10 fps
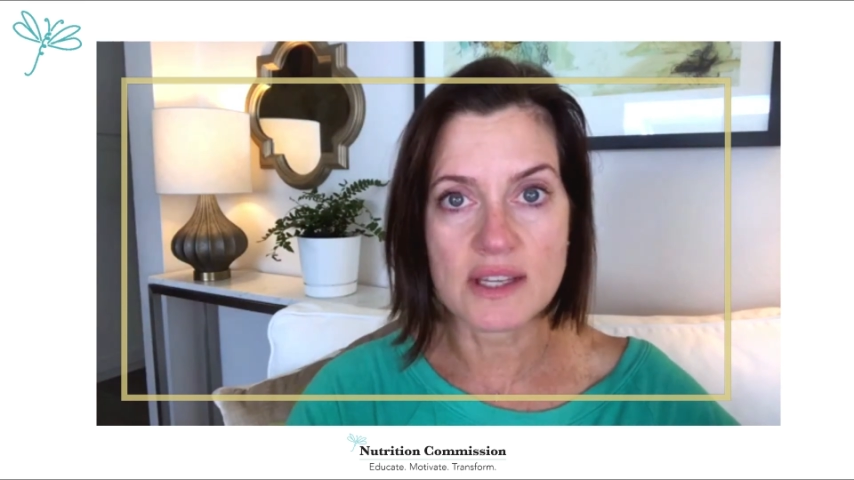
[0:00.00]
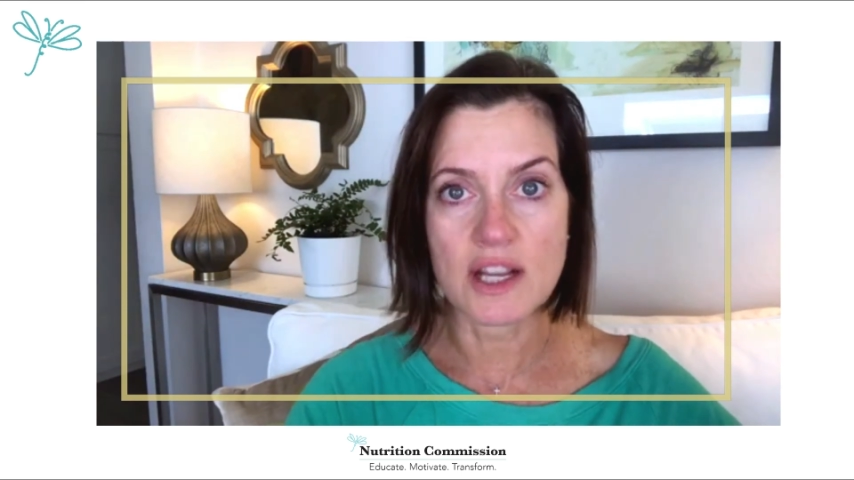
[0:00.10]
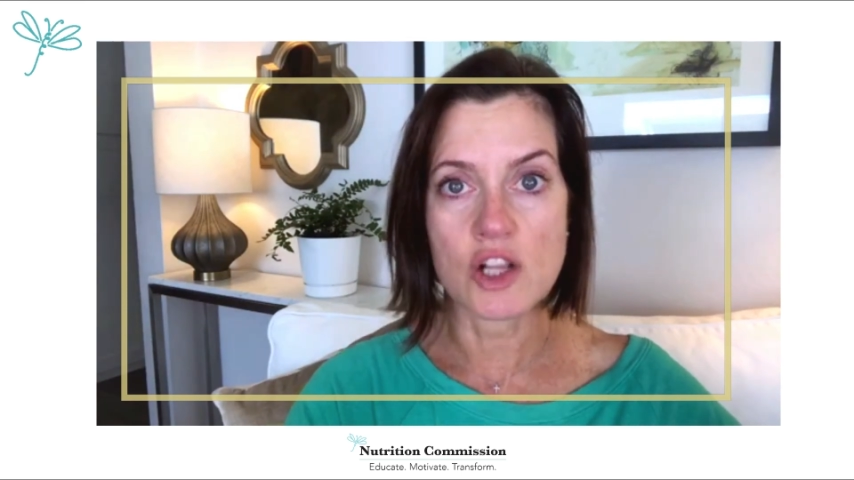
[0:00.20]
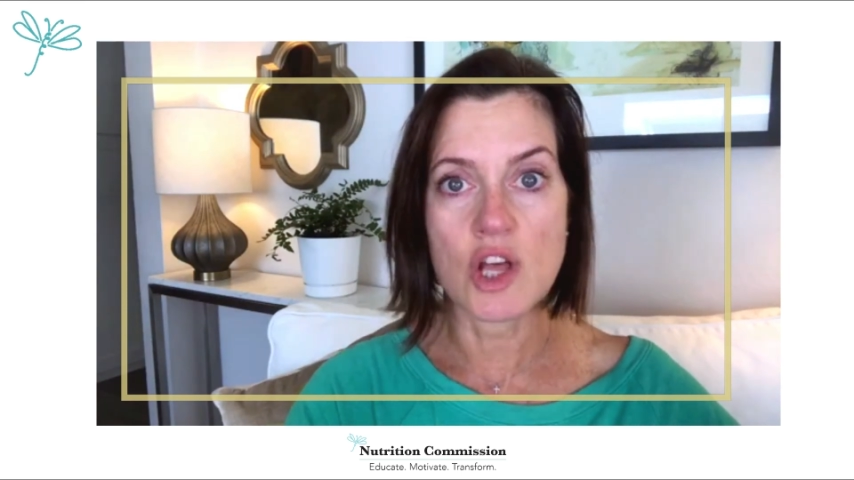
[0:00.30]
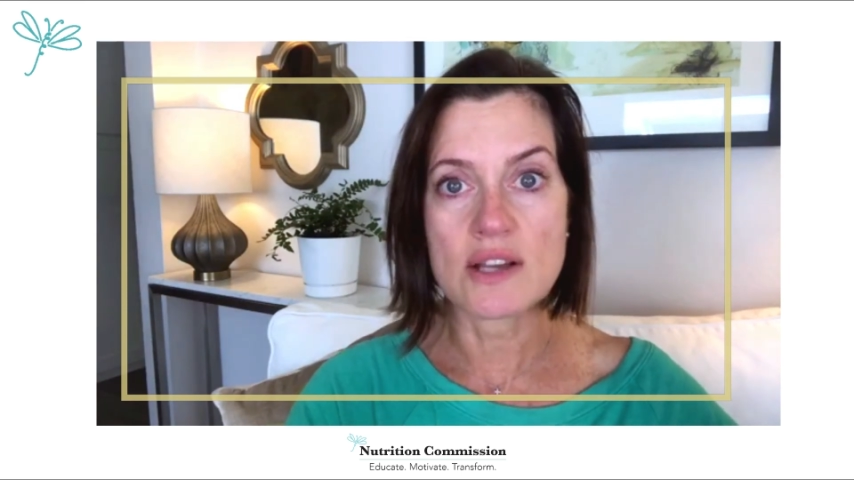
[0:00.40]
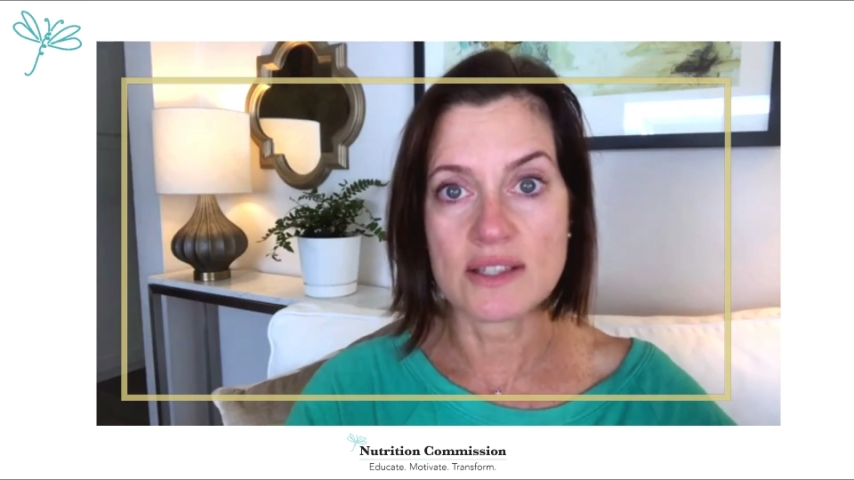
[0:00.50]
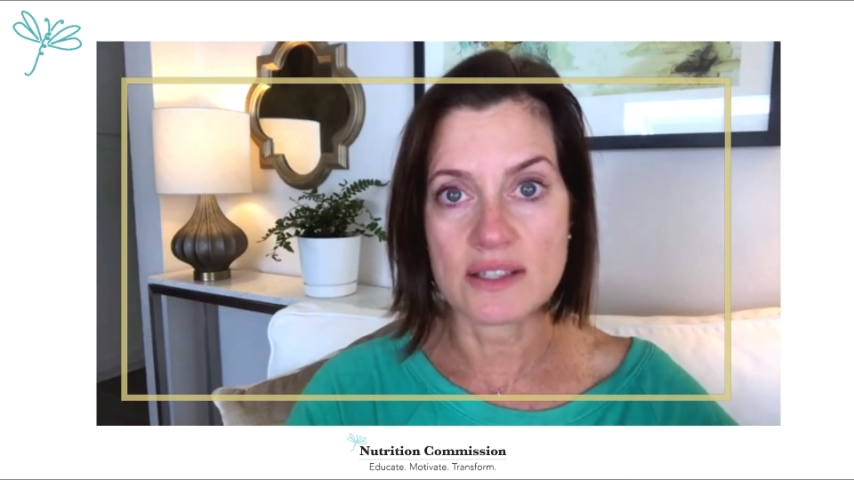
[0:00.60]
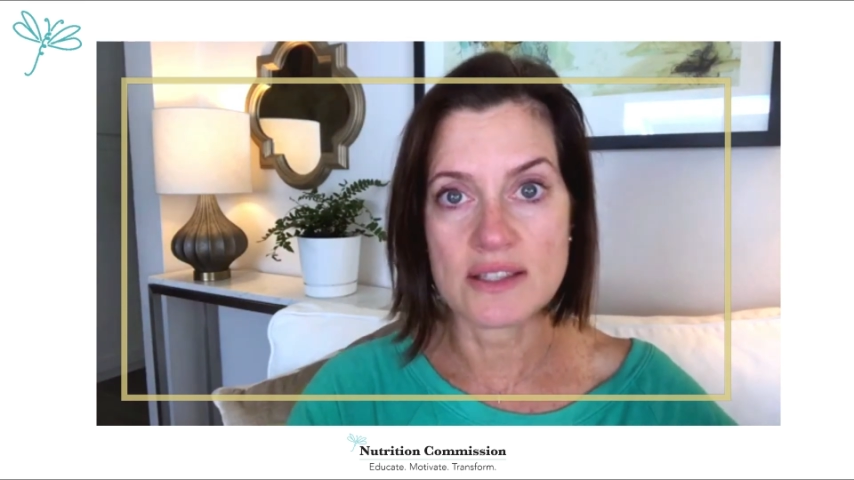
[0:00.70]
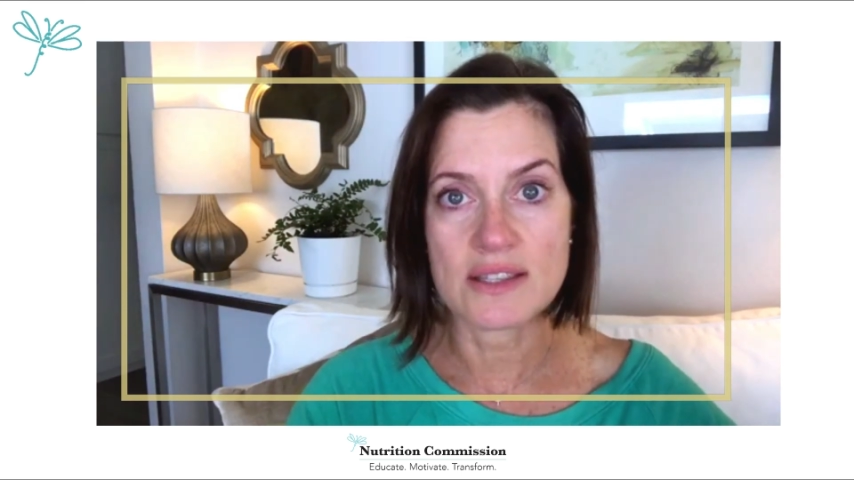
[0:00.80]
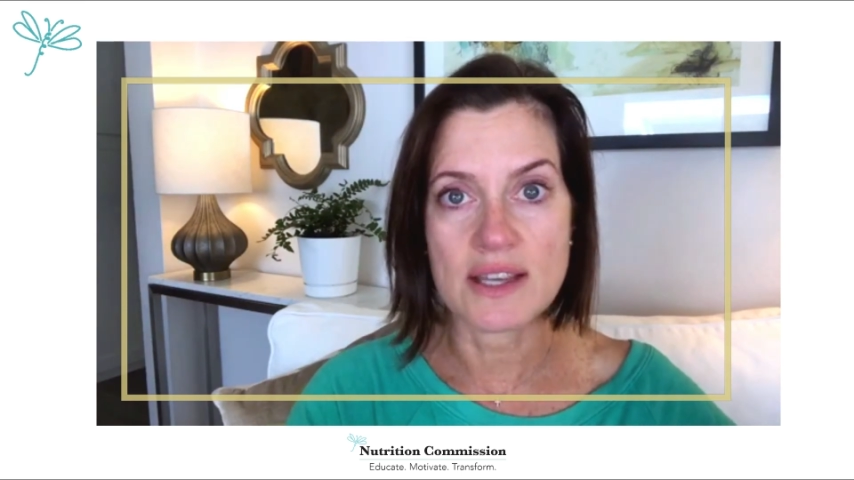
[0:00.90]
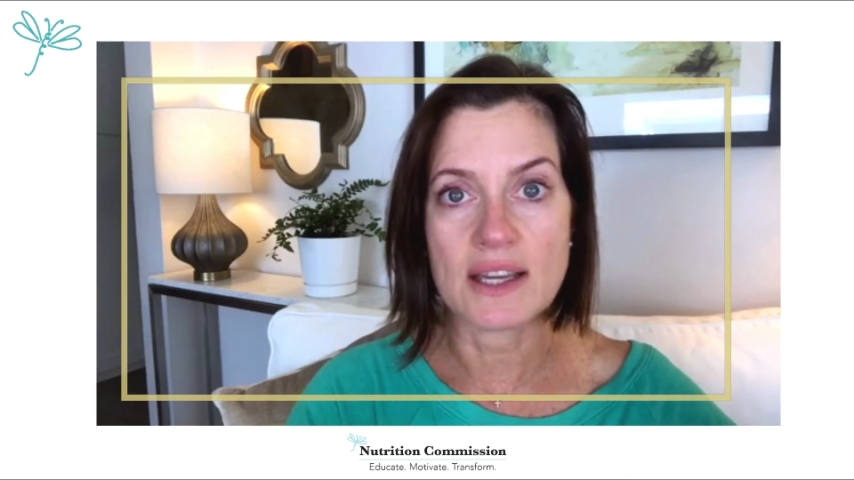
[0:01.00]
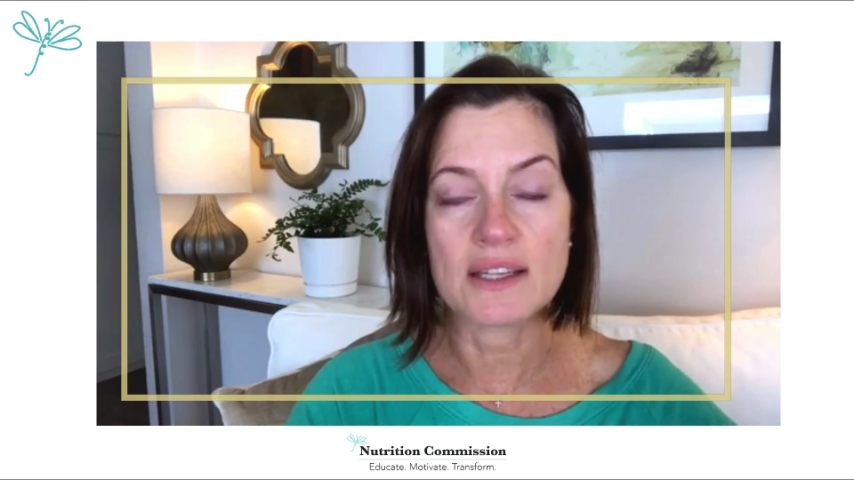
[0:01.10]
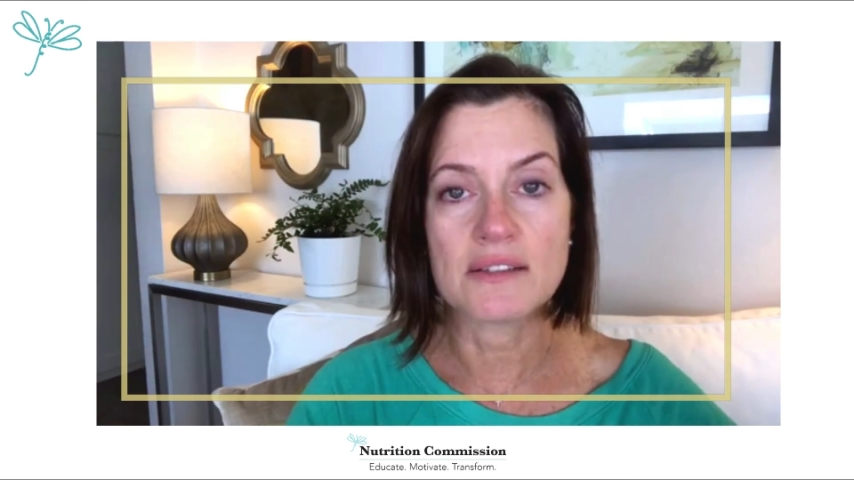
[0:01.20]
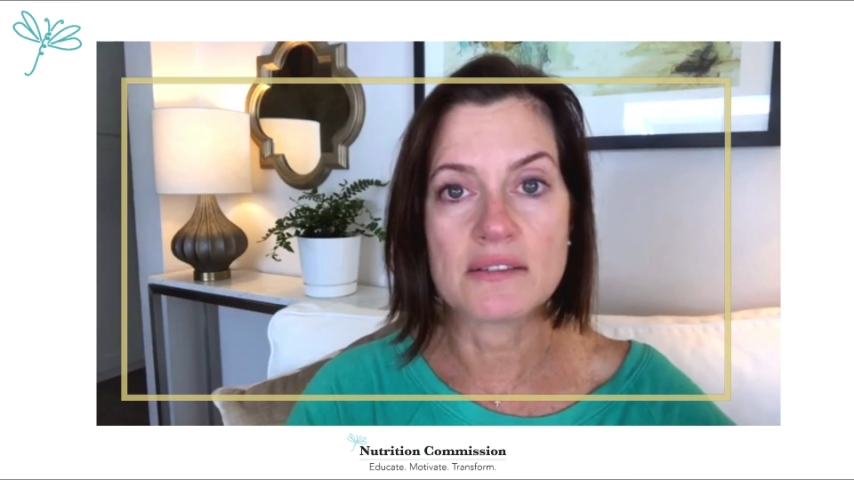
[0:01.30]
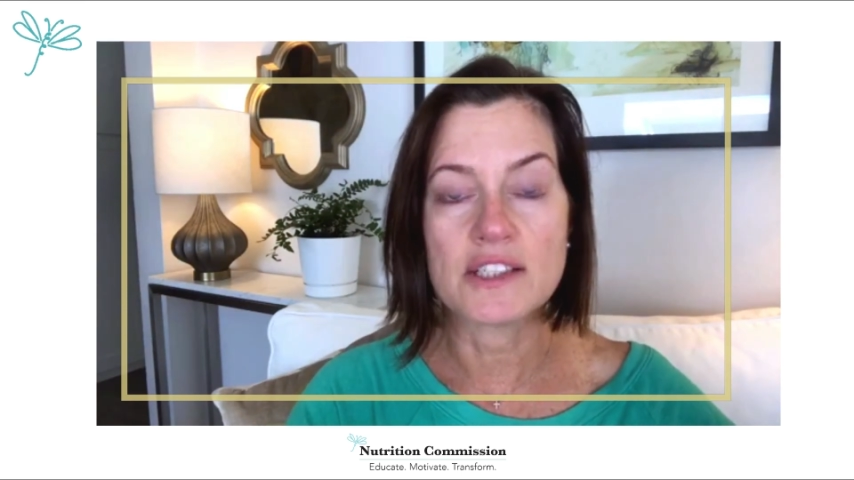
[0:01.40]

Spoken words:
in closets that,